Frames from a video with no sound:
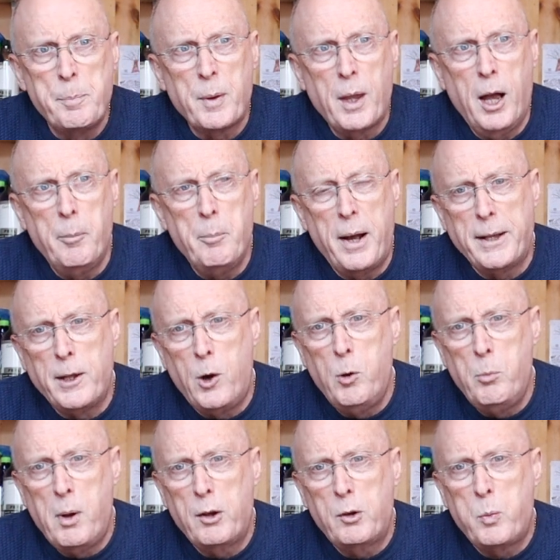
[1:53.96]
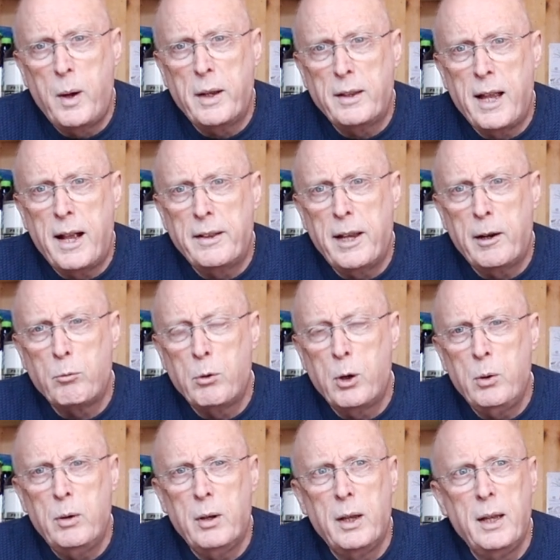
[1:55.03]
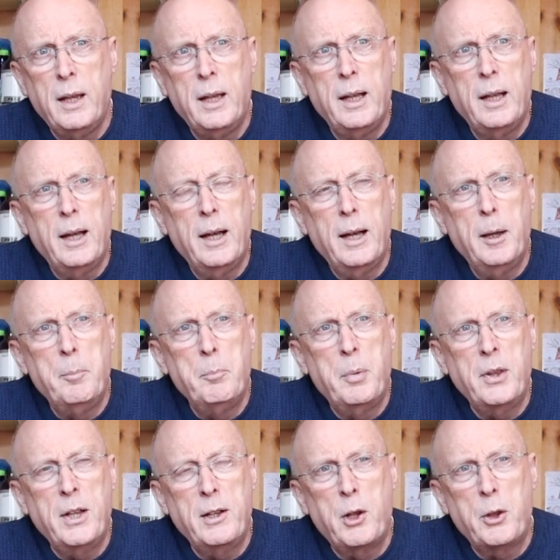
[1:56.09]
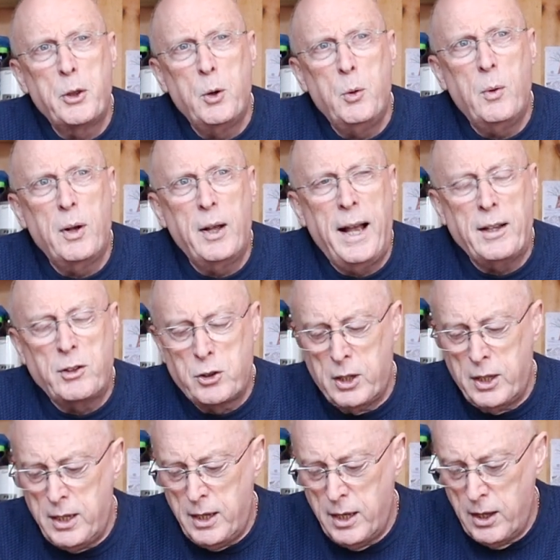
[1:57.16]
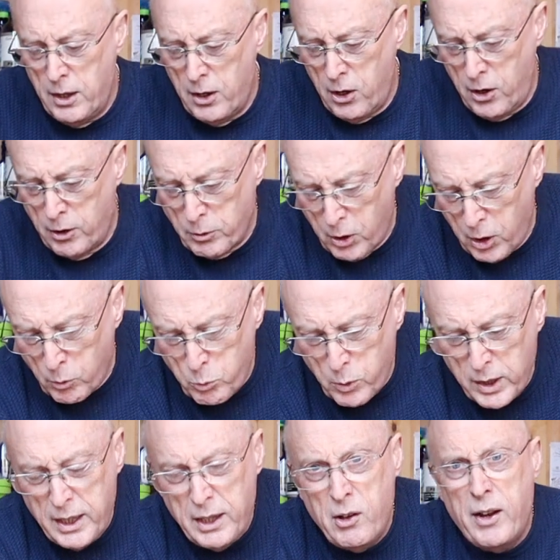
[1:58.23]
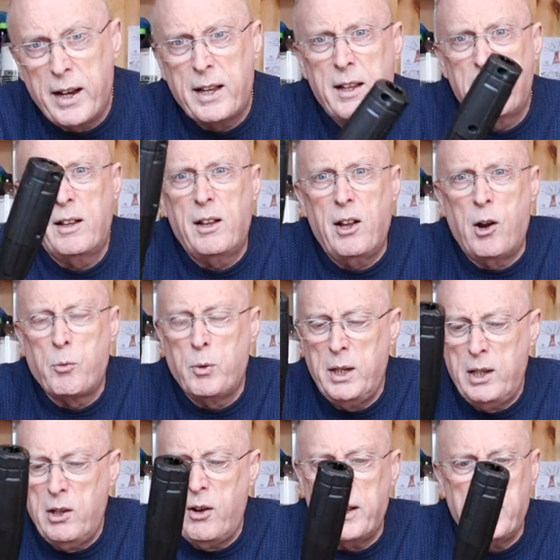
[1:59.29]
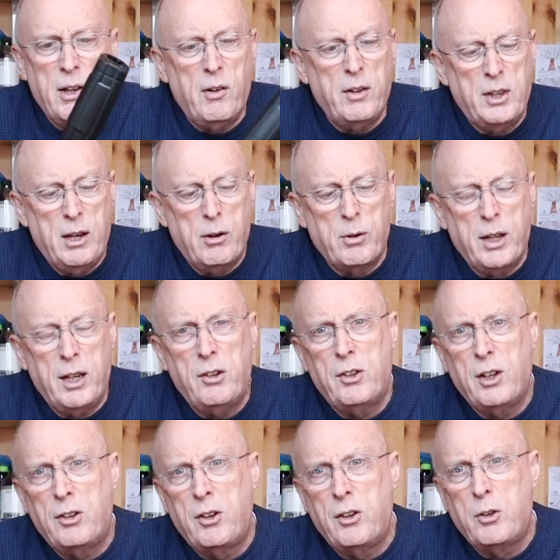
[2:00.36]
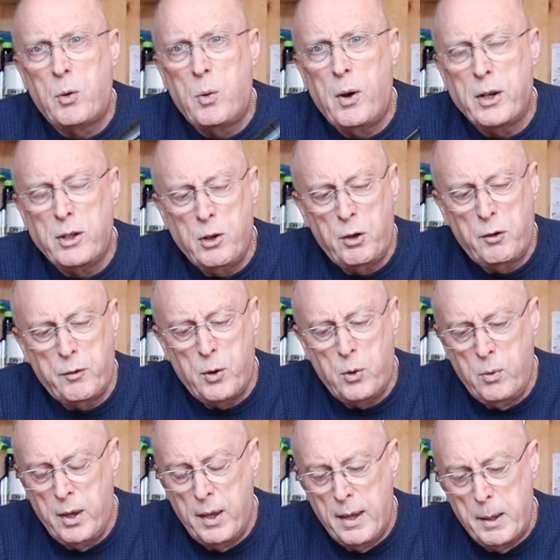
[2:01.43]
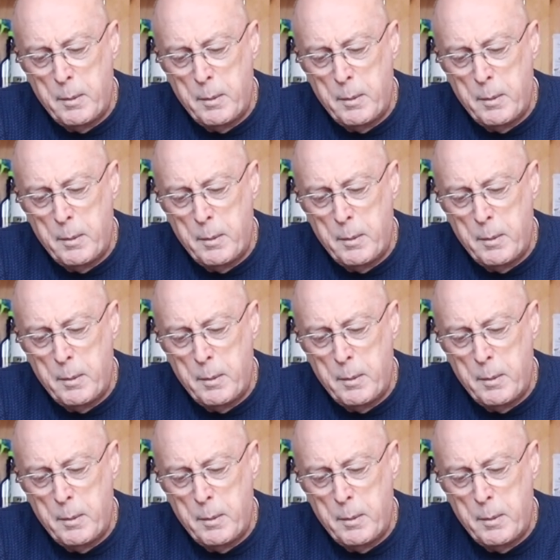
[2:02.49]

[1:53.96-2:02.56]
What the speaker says: And I almost went down that route, but then I thought, actually I really like the idea of this. This is quite useful.